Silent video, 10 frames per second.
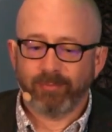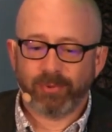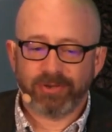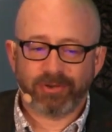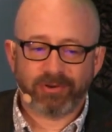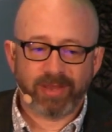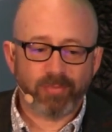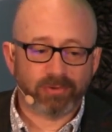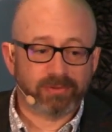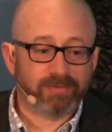but you could create
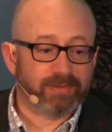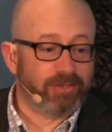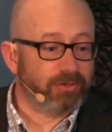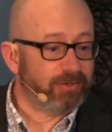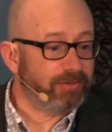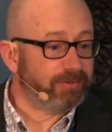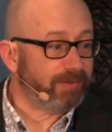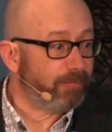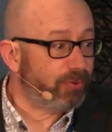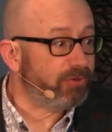models and you could
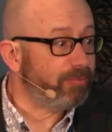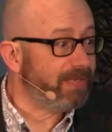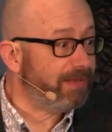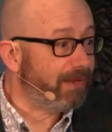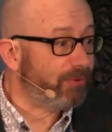uh, put them in there.